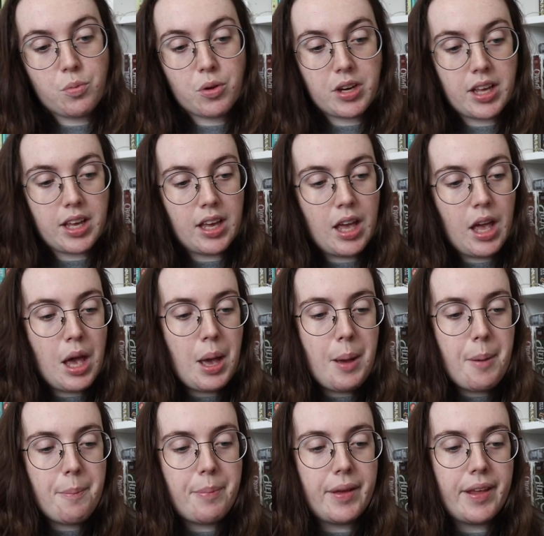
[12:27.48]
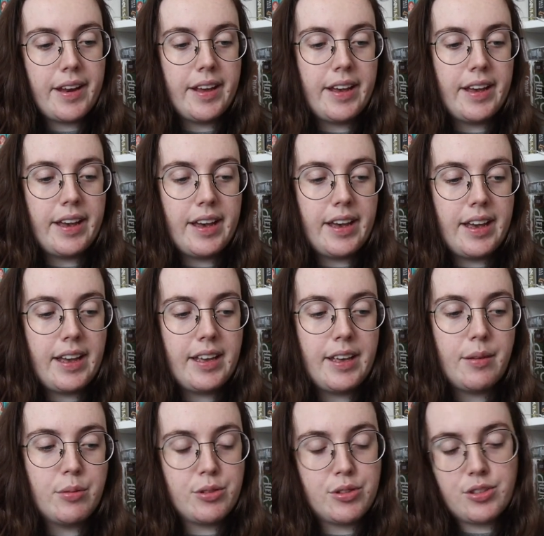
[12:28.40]
pretty. But uh,
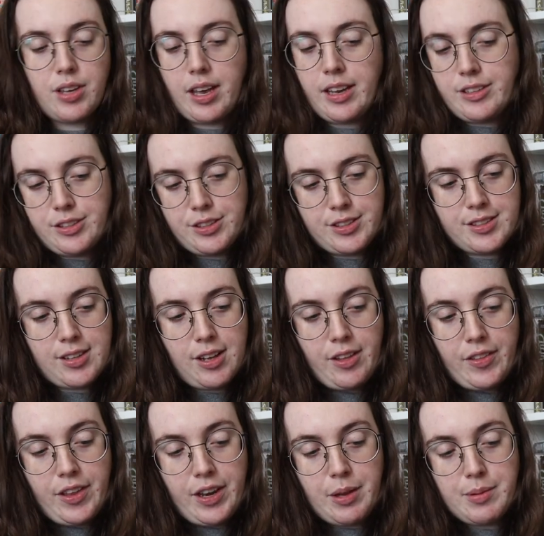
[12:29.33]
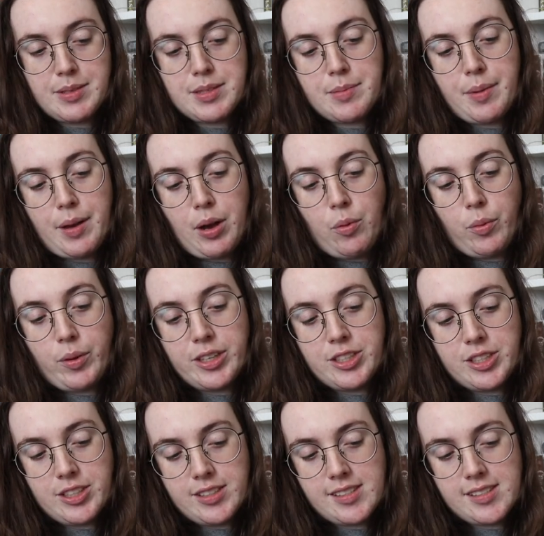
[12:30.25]
it was I just thought that it was about
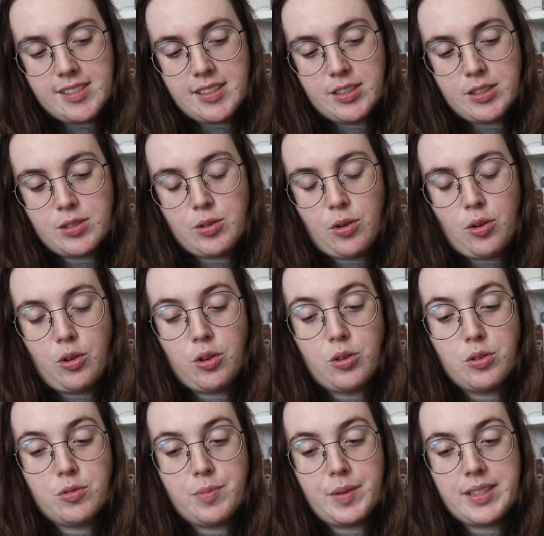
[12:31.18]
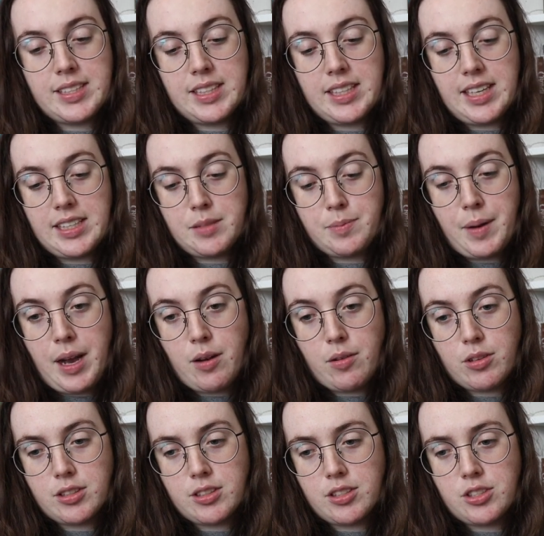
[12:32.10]
witches and this girl who basically has
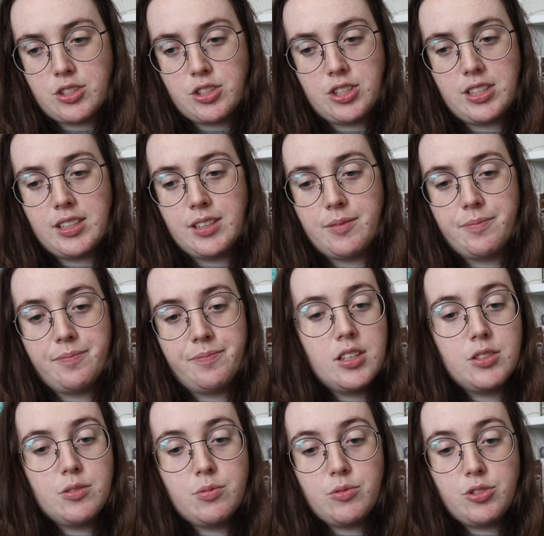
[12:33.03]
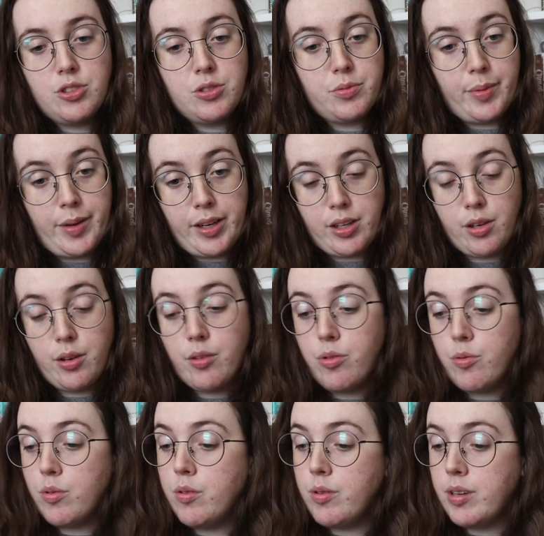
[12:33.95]
powers and she she's about to go
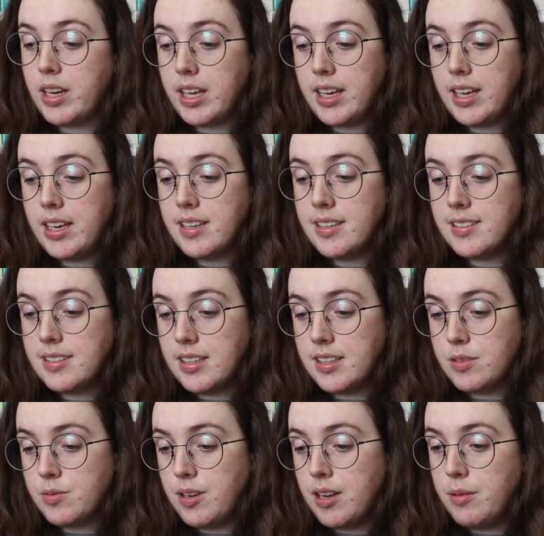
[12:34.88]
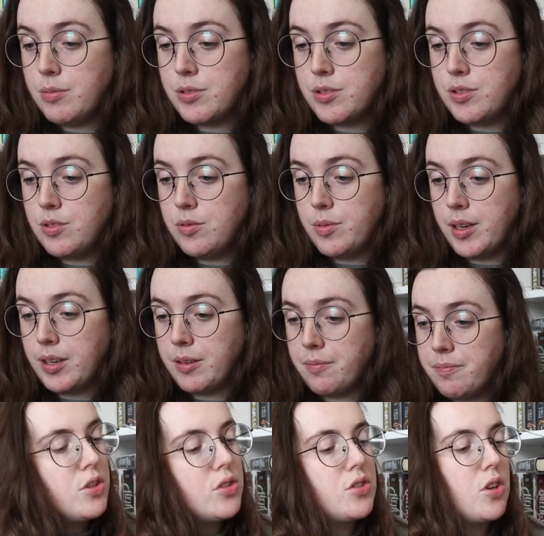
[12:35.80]
through it, I guess. That's what I'm assuming.
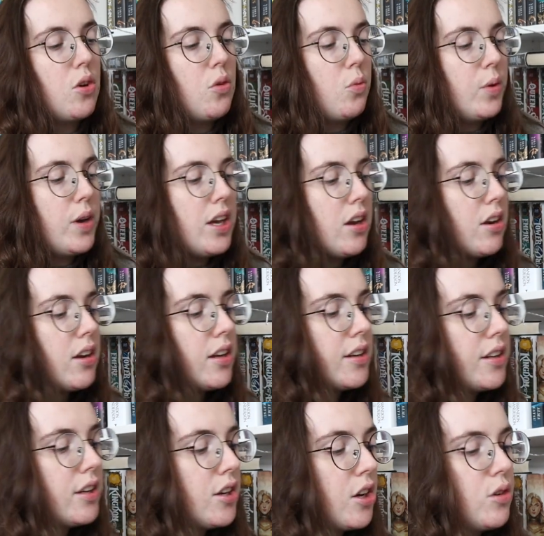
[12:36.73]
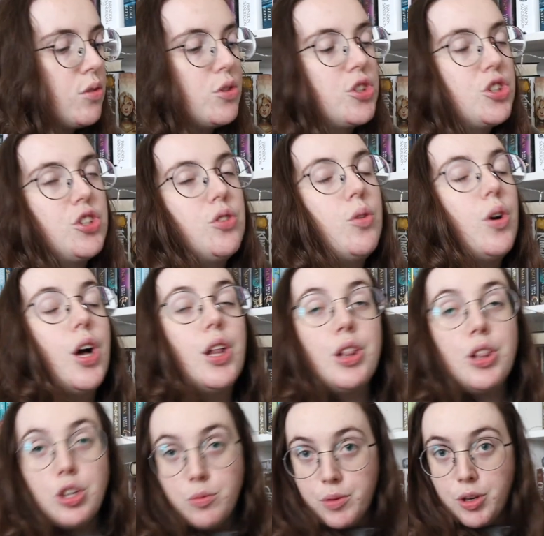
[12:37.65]
So we are going to go to
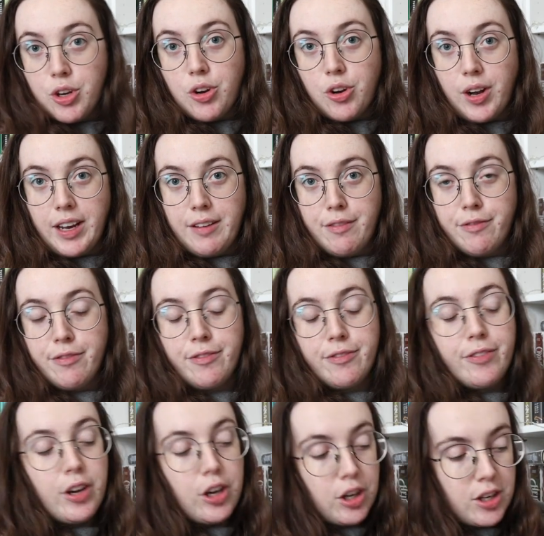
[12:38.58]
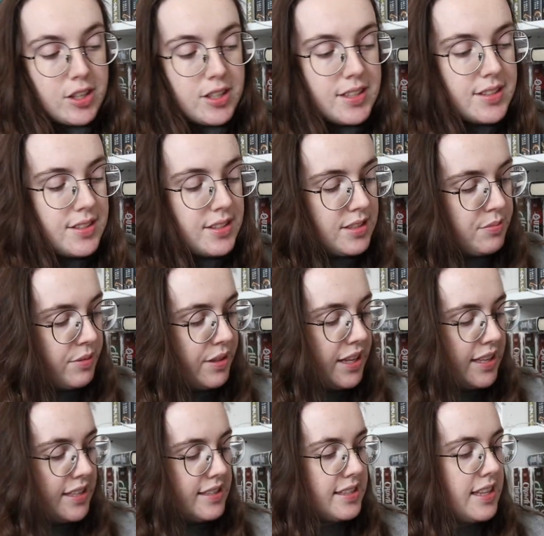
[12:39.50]
Illumicrate first
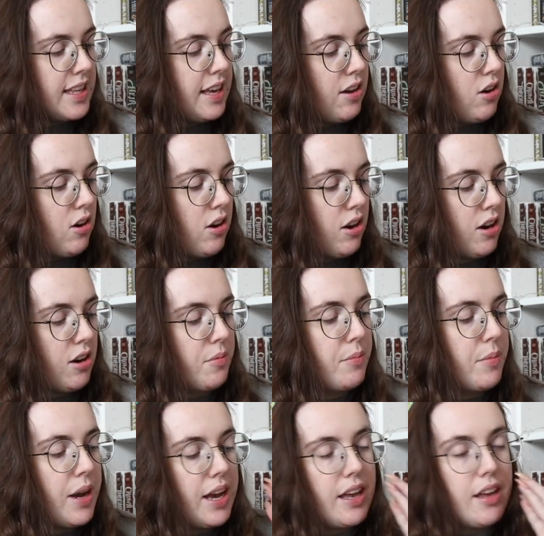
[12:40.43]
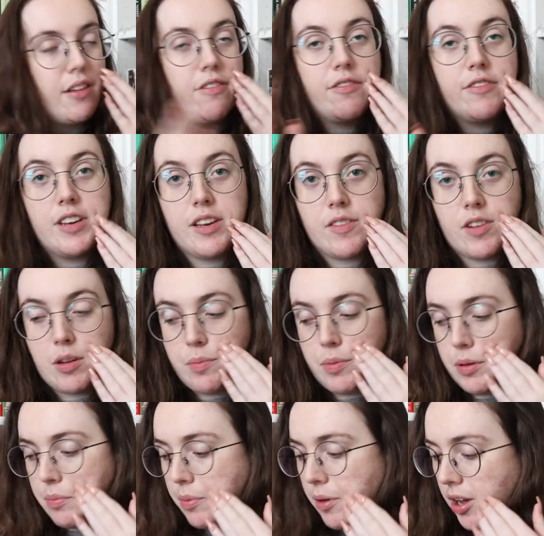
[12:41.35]
because they are my favorite
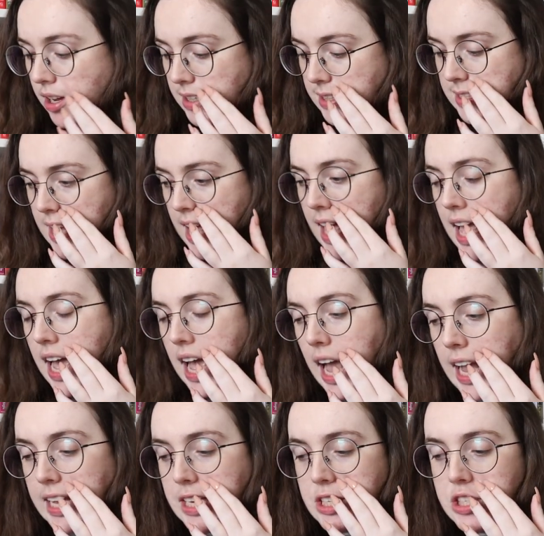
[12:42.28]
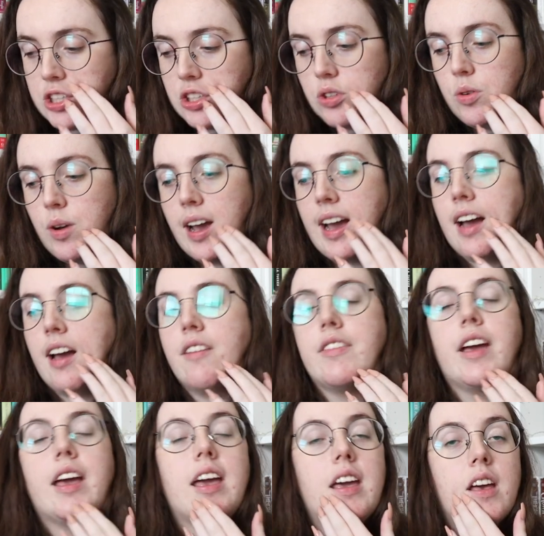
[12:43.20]
book box. I do have
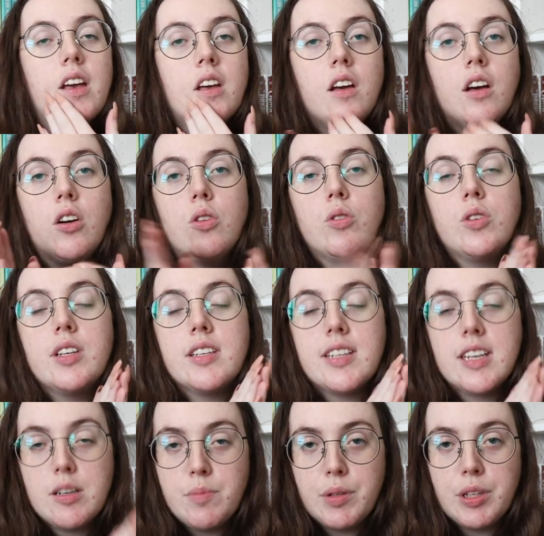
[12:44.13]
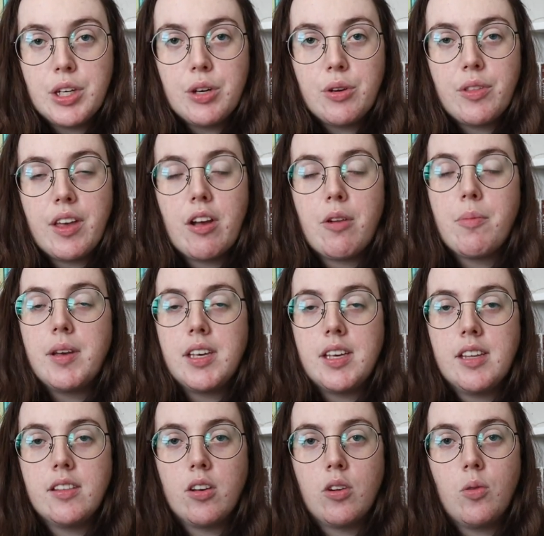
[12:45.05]
a code down below. They are
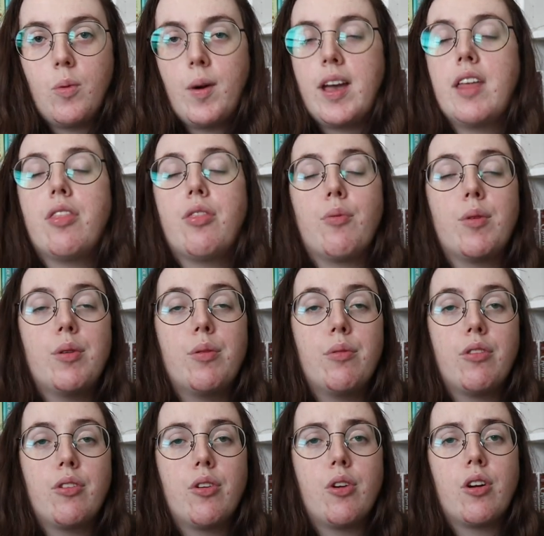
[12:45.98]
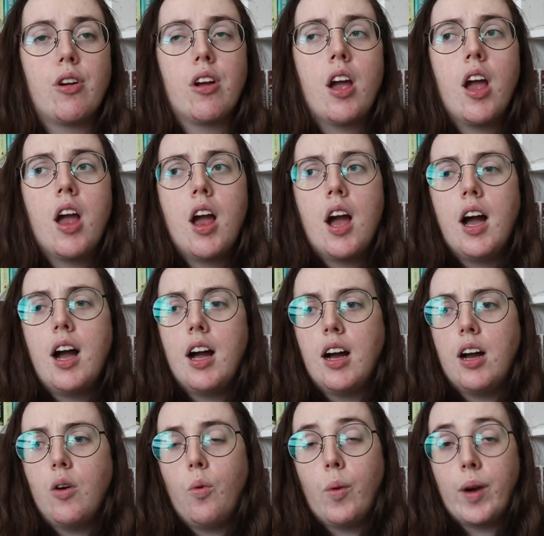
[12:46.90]
making their way through their
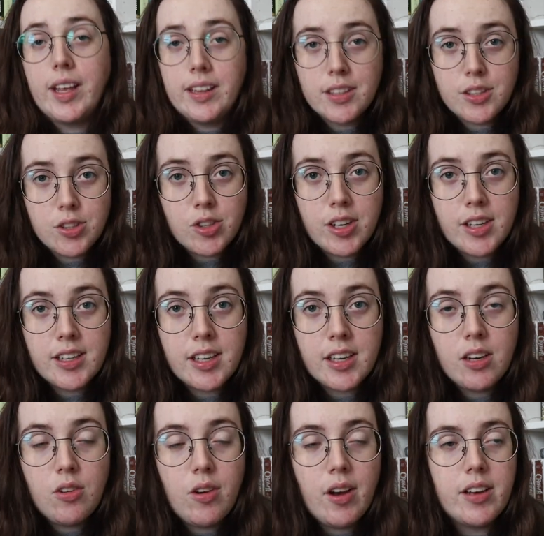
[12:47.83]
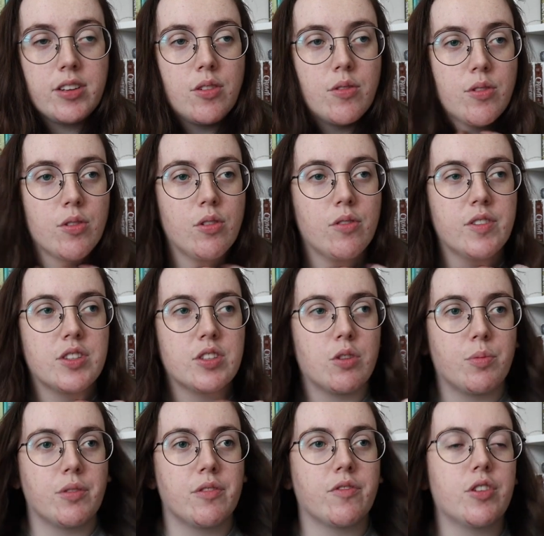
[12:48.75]
uh, waitlist right now. I don't know if it's
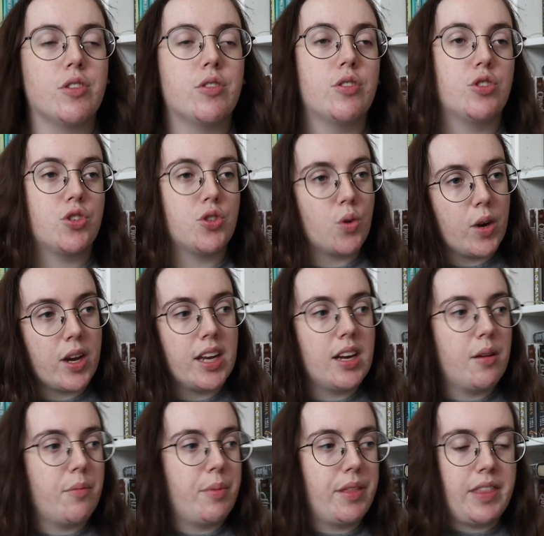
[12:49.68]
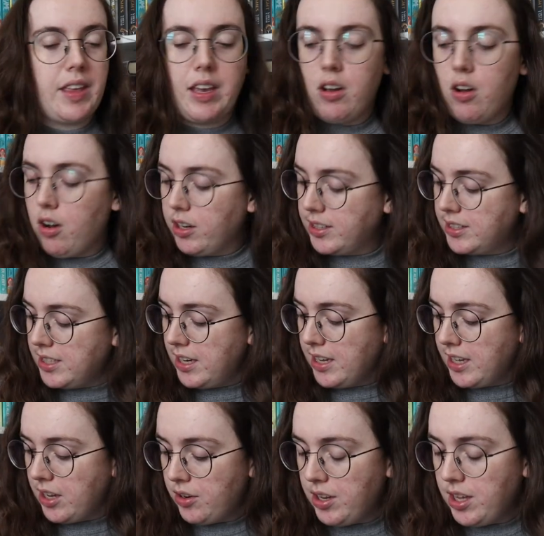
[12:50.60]
open for you to join, but they are
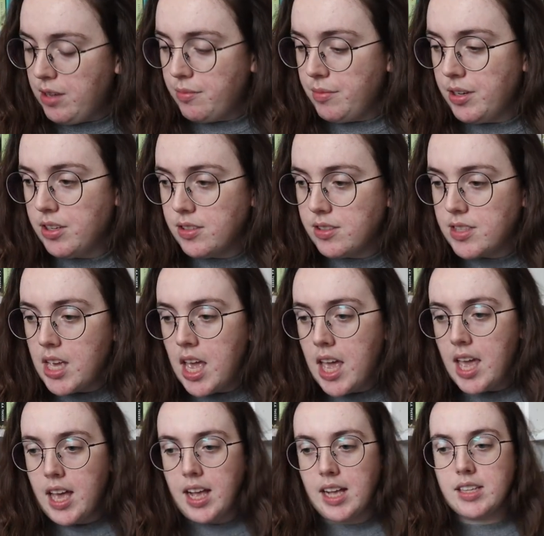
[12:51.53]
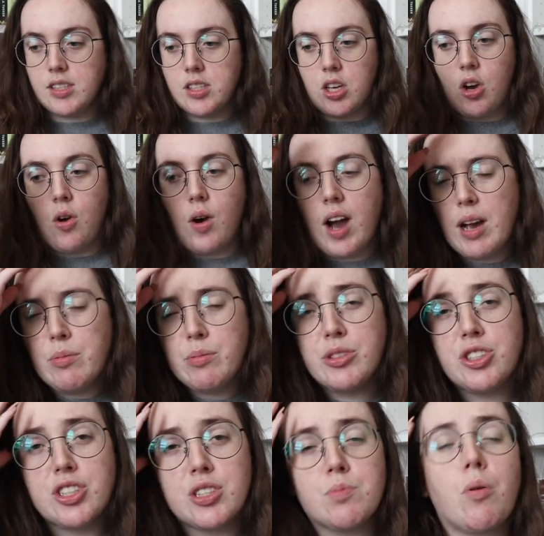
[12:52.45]
sending out emails. And so I
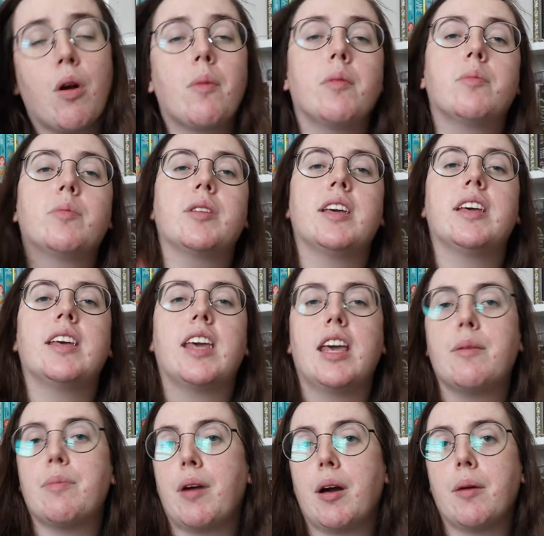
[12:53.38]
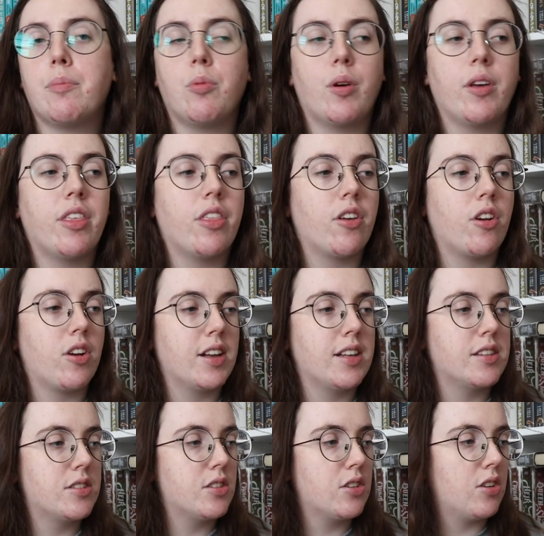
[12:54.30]
would just probably keep up with their
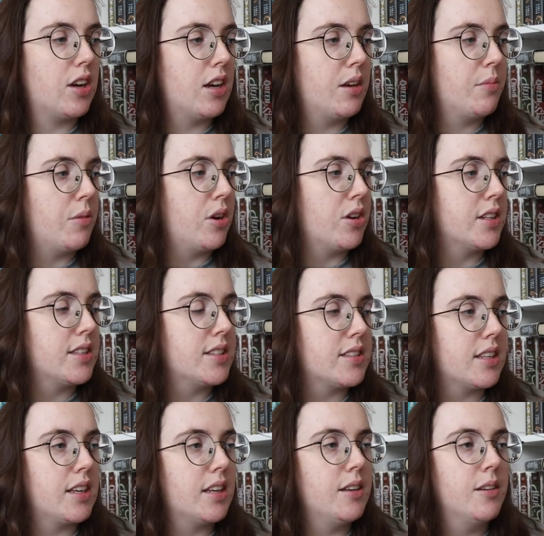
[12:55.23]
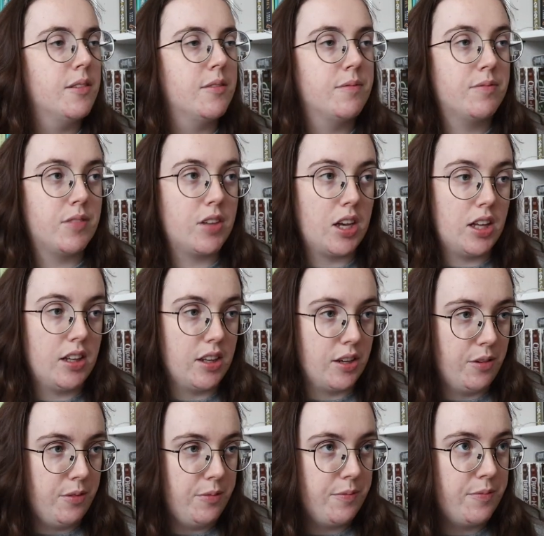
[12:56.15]
Instagram, honestly.
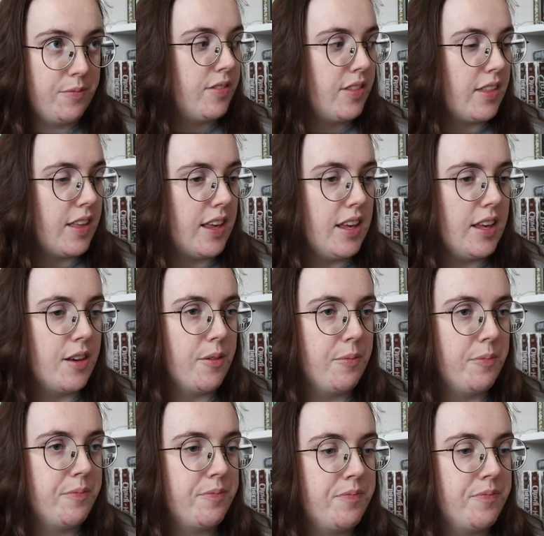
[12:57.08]
Hello. Thank you.